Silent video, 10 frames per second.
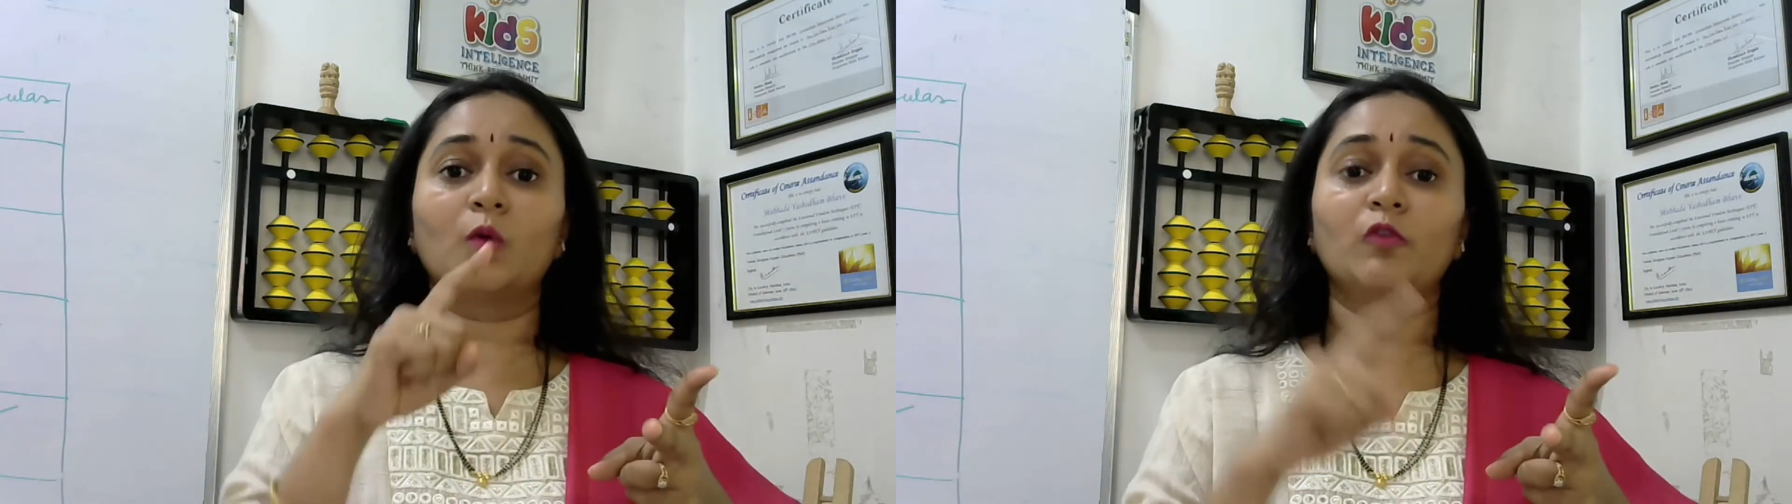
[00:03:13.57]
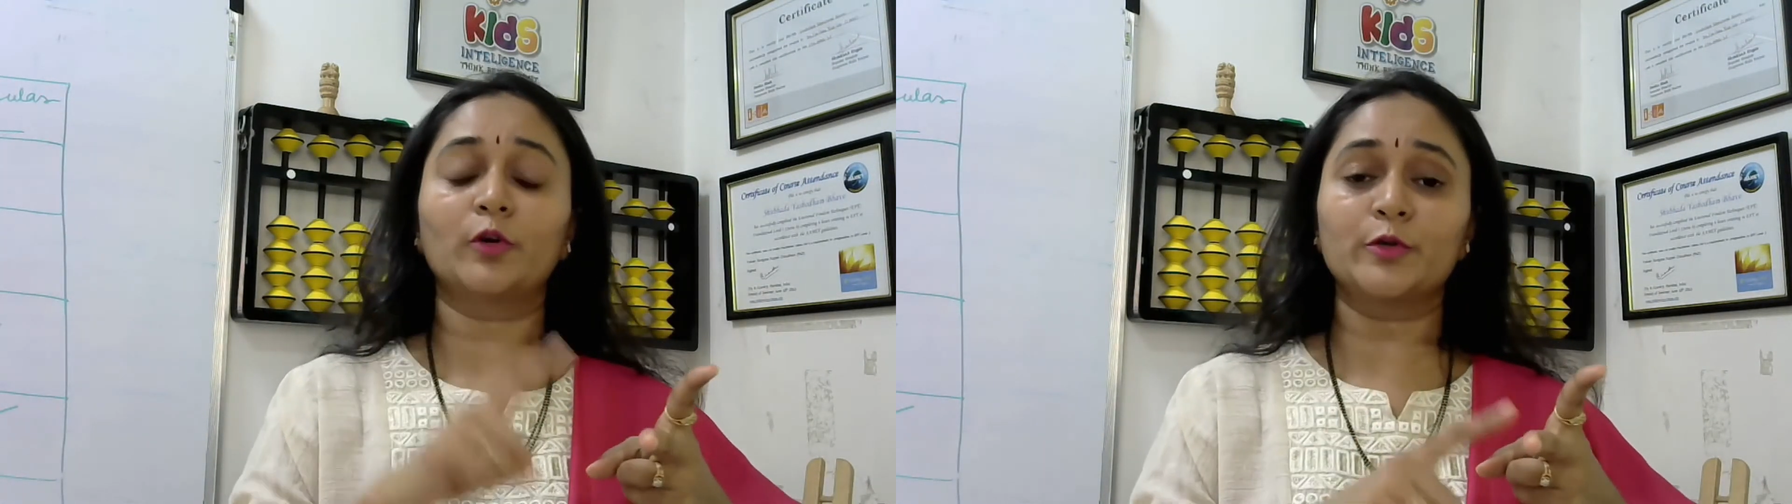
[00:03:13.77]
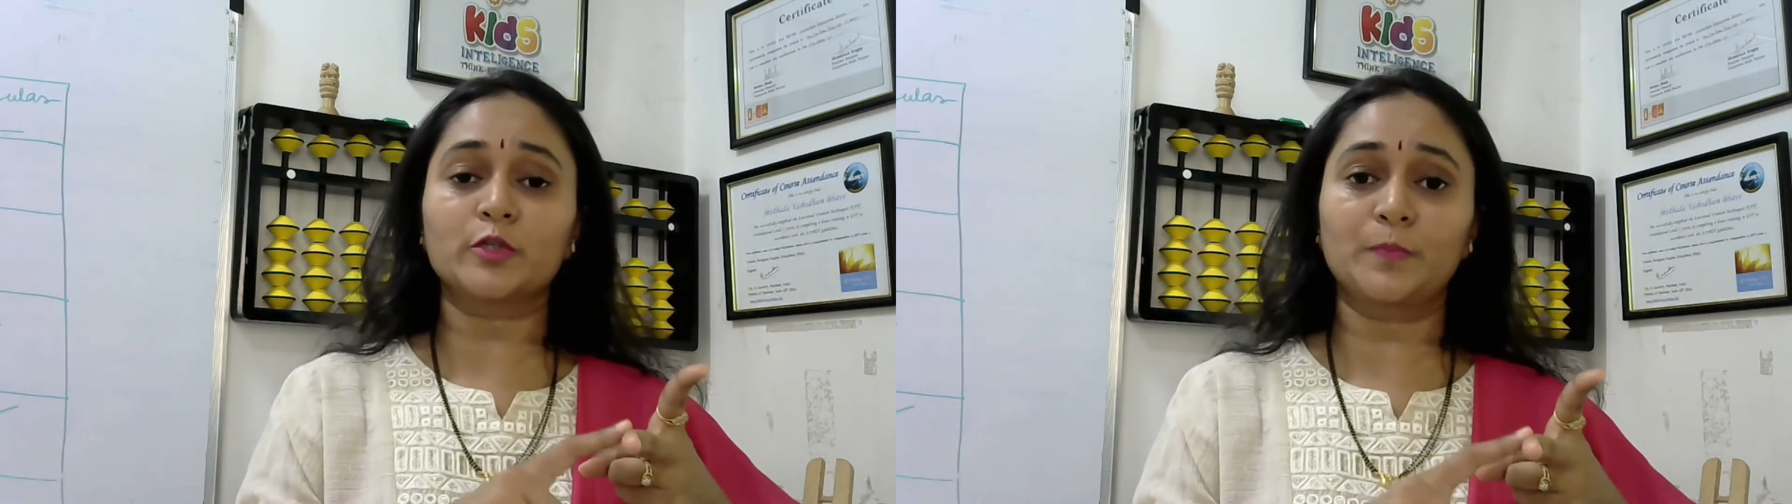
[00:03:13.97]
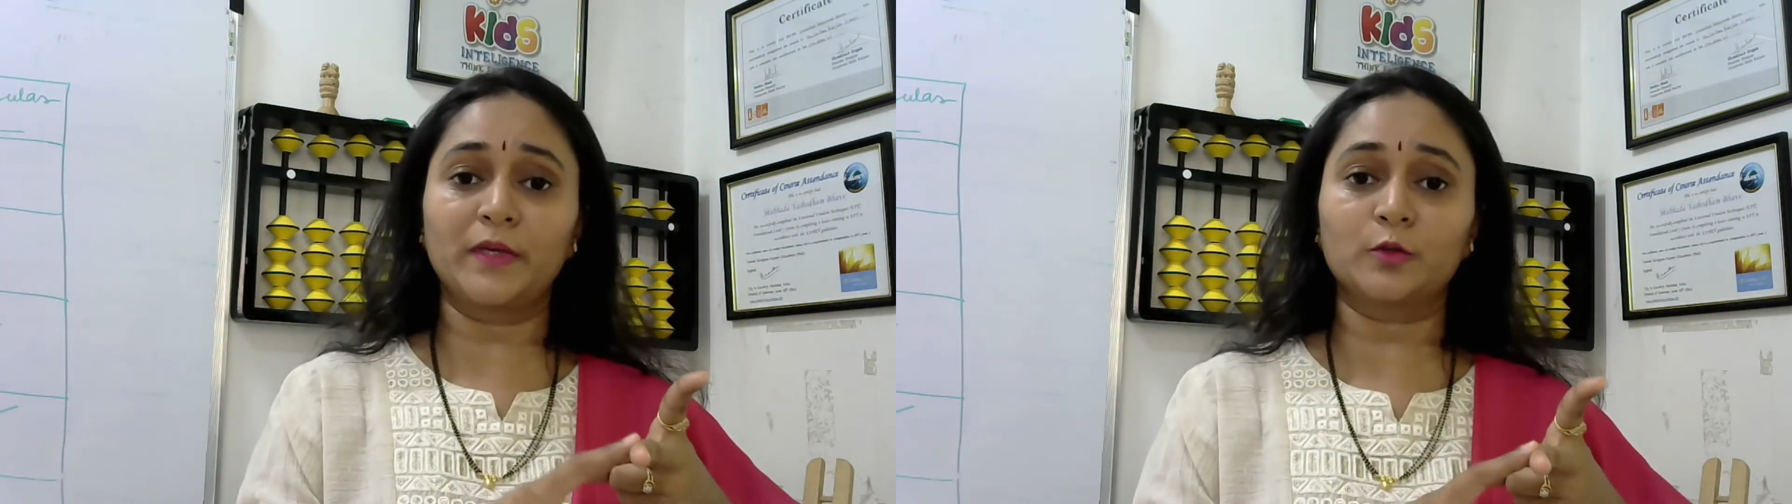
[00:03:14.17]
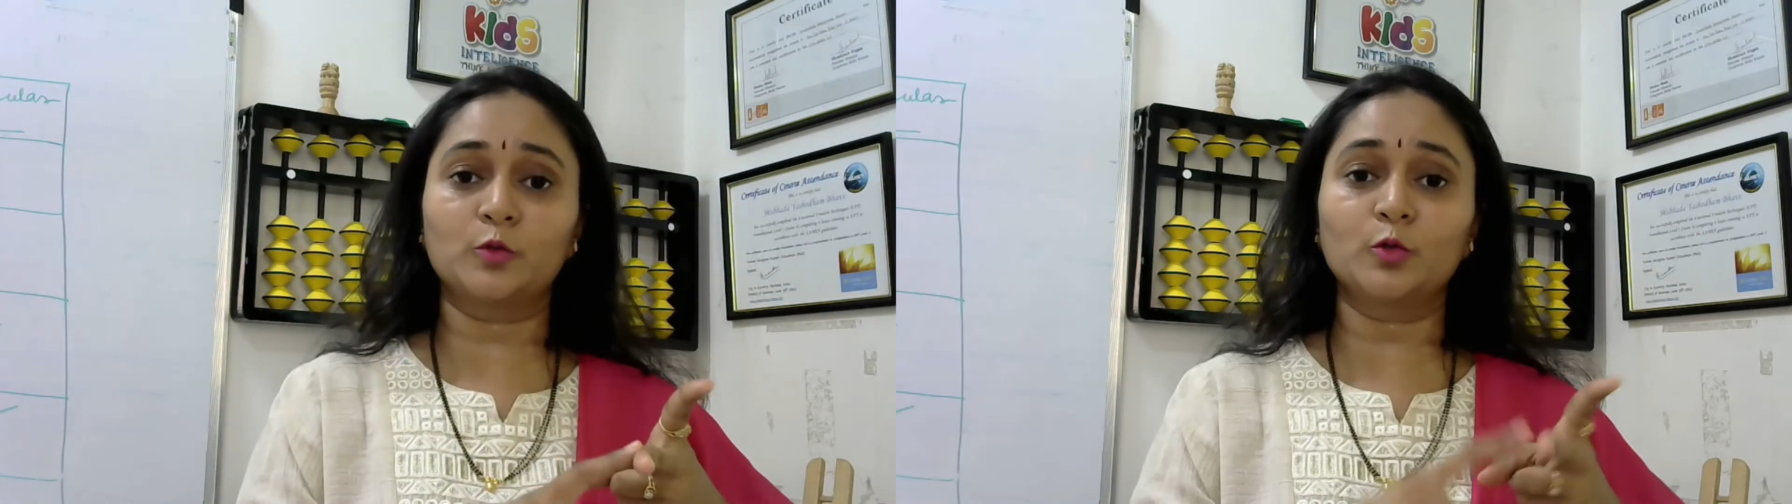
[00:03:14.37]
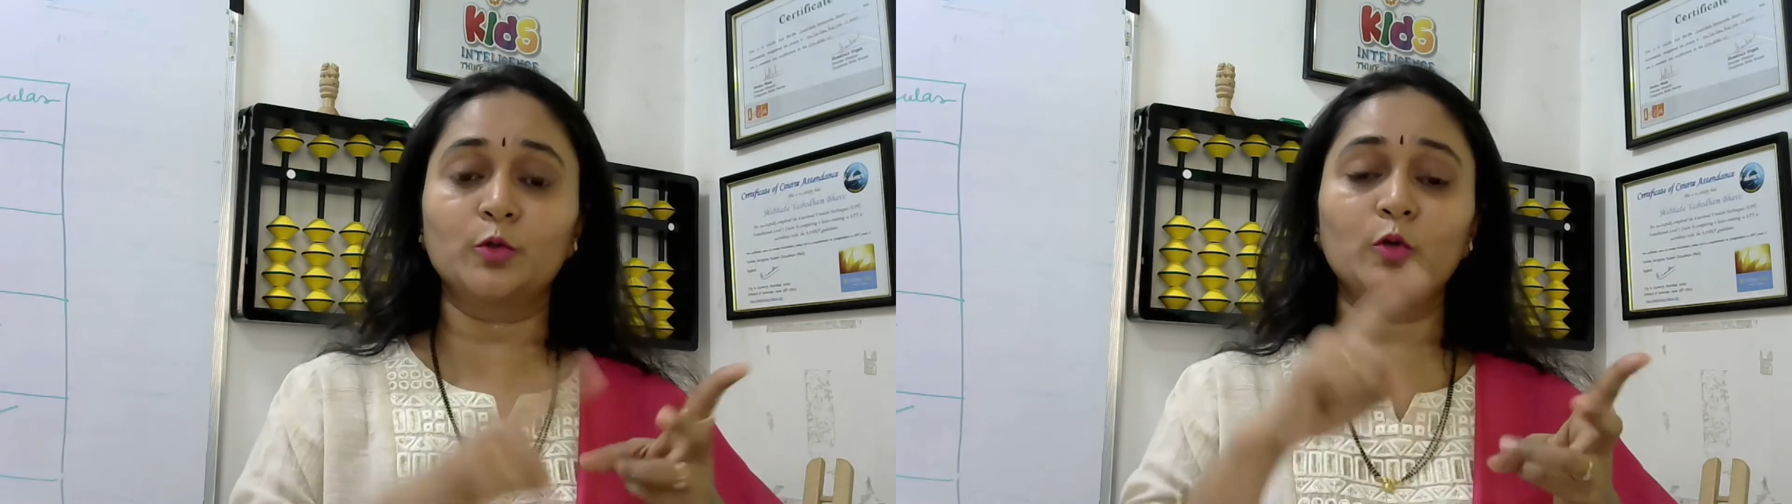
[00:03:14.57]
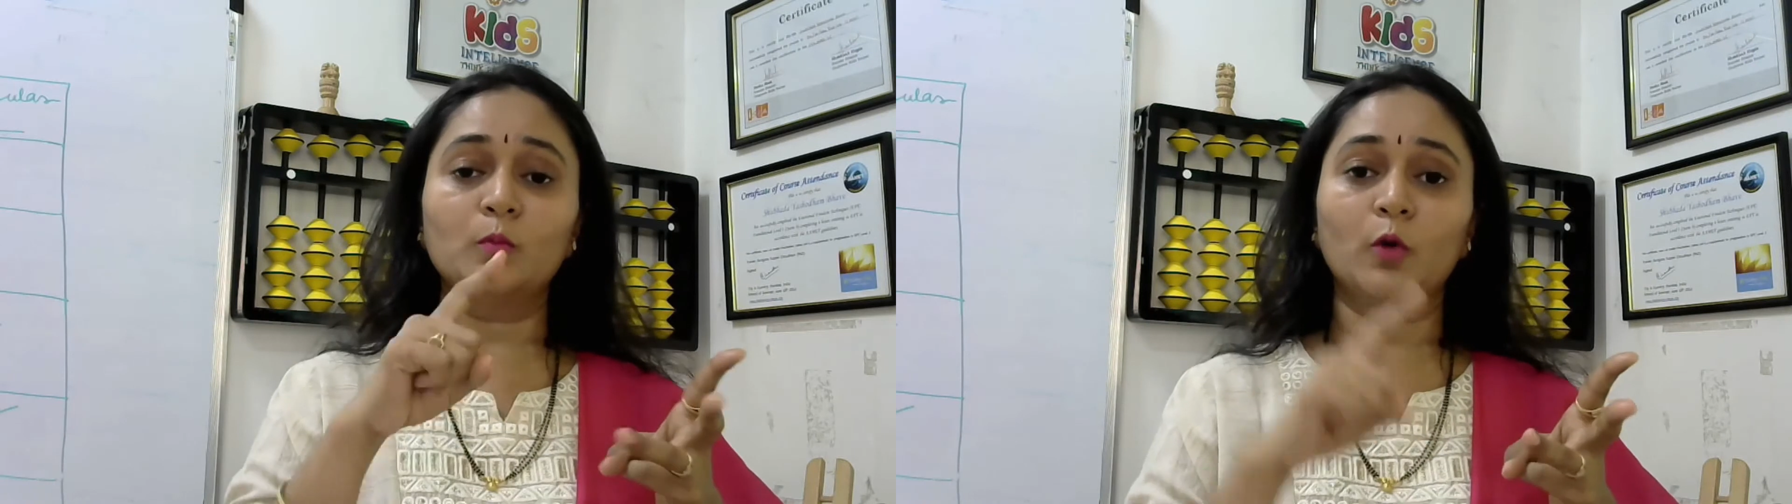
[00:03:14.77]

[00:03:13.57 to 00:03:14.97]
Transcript: What do you speak? Do you